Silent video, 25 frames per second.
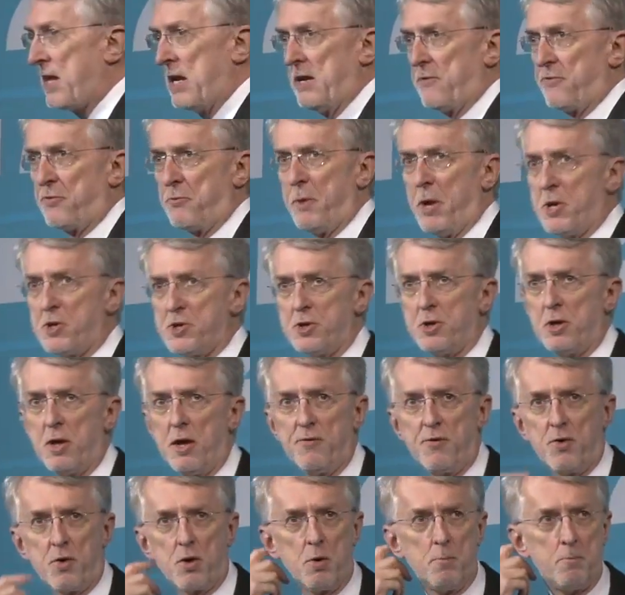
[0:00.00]
information.
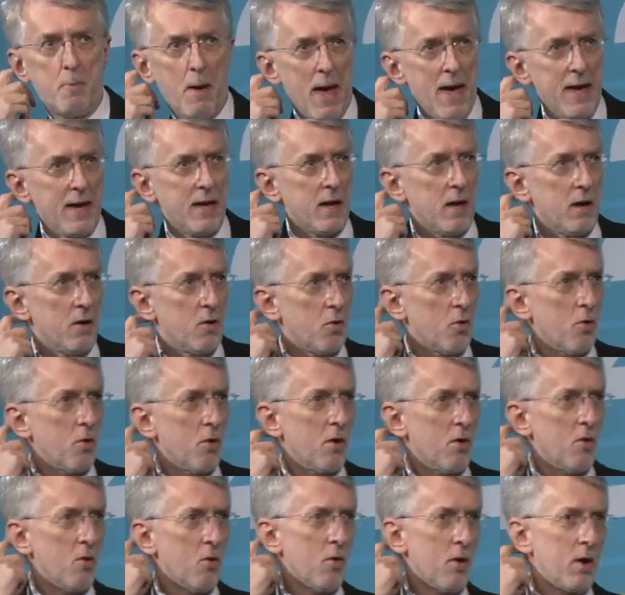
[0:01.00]
If you're a bank
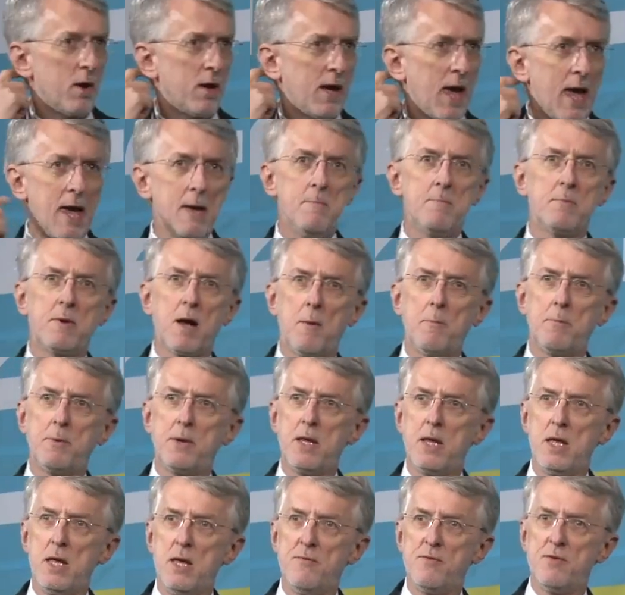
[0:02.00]
or a game
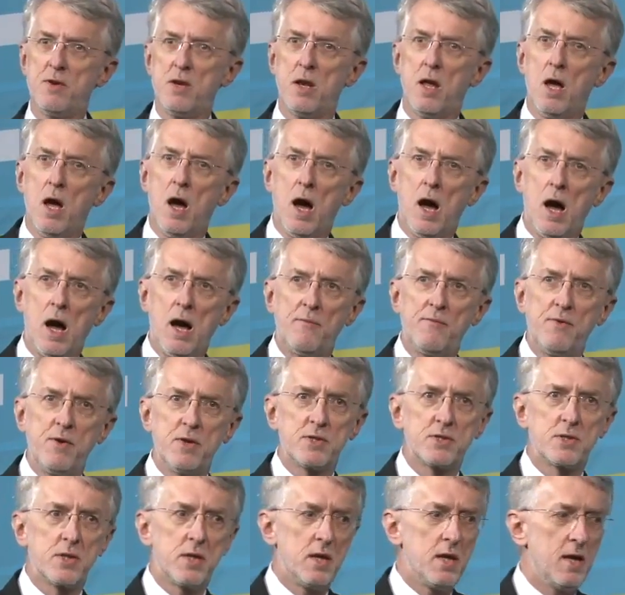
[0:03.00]
company even,
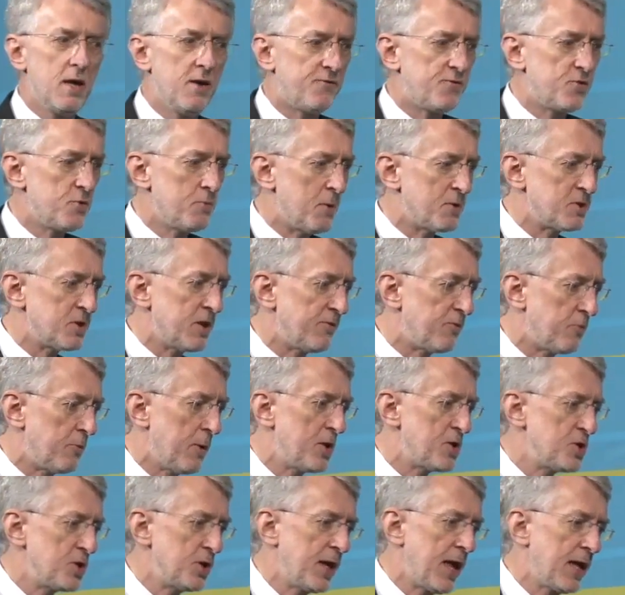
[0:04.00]
obviously if too much
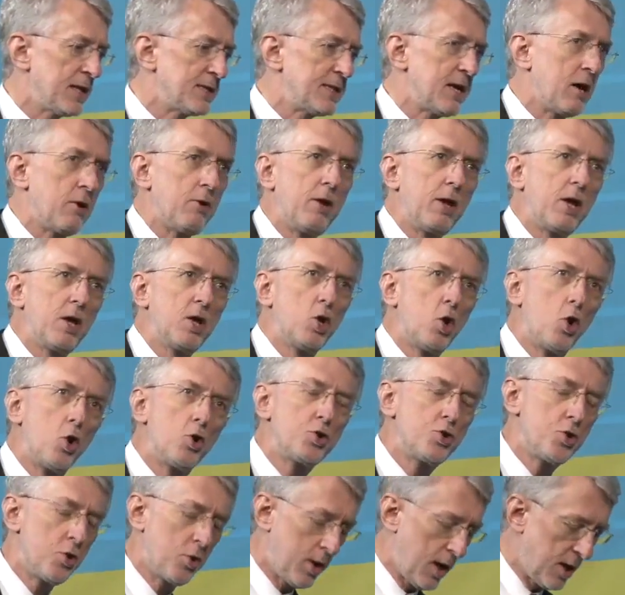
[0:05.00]
information gets out, it can
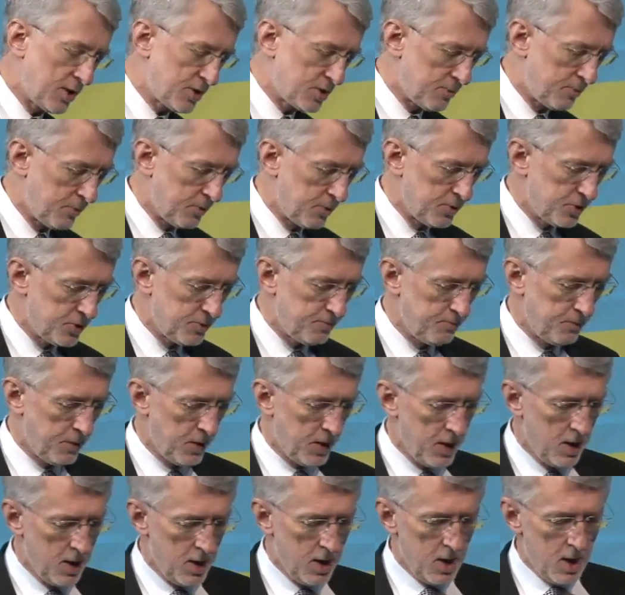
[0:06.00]
hurt your customers.
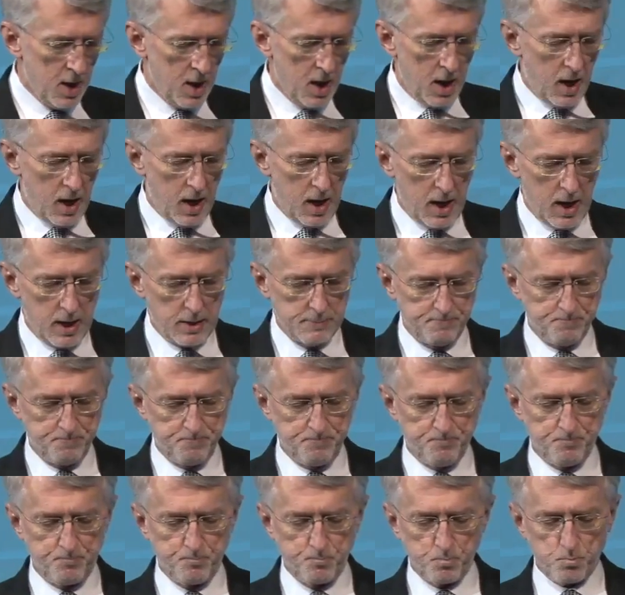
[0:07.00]
You
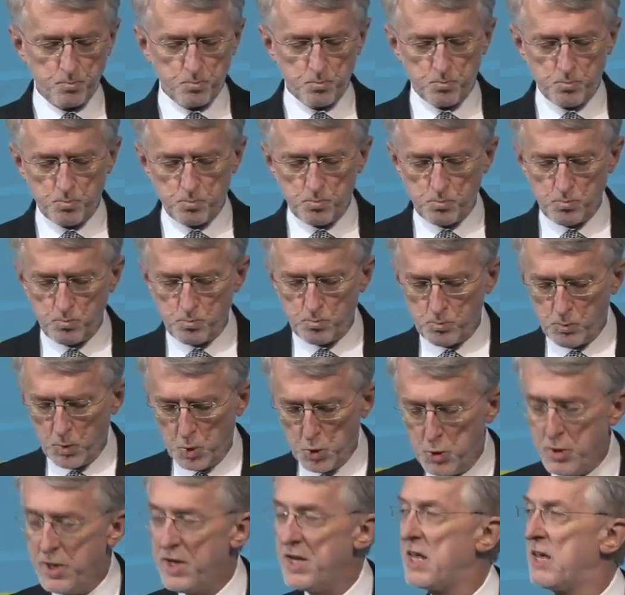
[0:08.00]

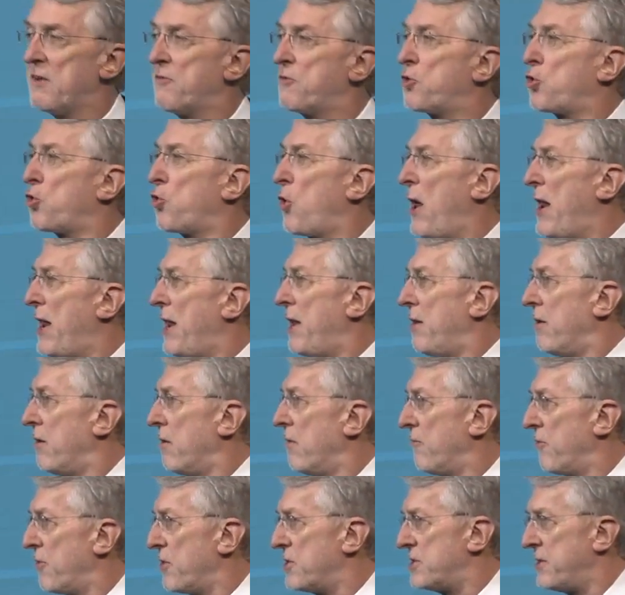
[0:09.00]
need to give credit
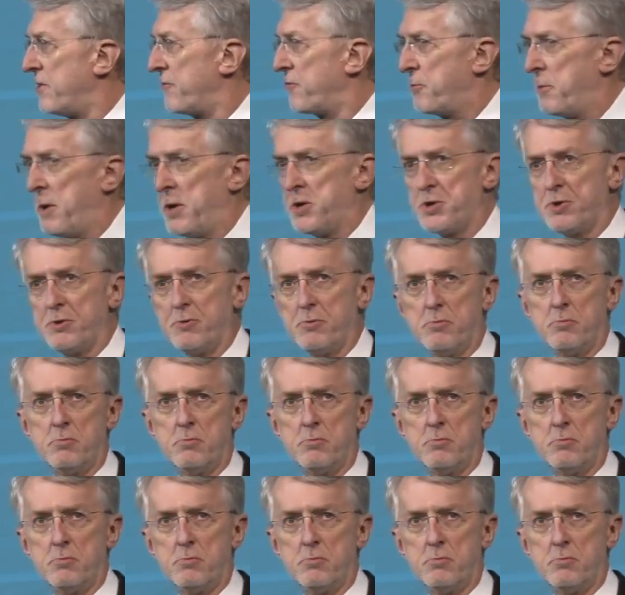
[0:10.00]
for this information.